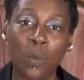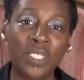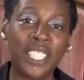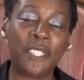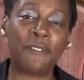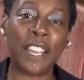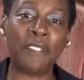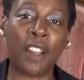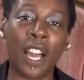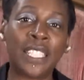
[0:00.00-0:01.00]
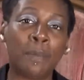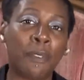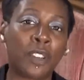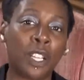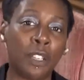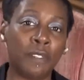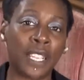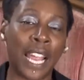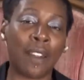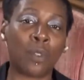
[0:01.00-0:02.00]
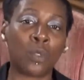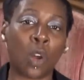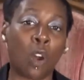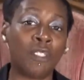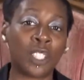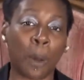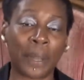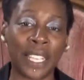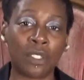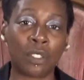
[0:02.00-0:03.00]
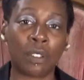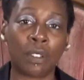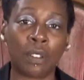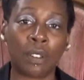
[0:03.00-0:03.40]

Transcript: What's his favourite item of clothing, Harold Horace Hopkins?